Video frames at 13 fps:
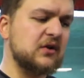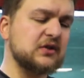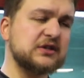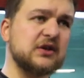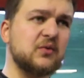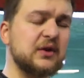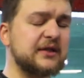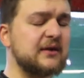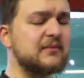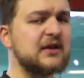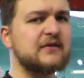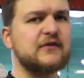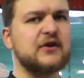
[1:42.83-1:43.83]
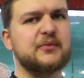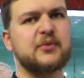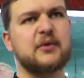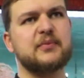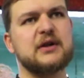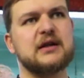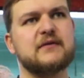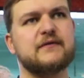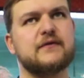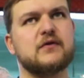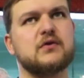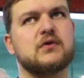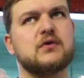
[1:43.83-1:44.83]
Also, with them being very popular
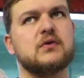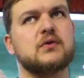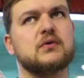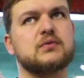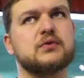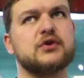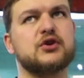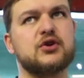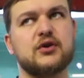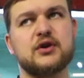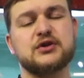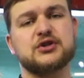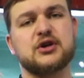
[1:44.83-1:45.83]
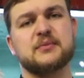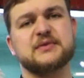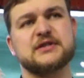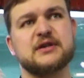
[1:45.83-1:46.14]
for curio shops,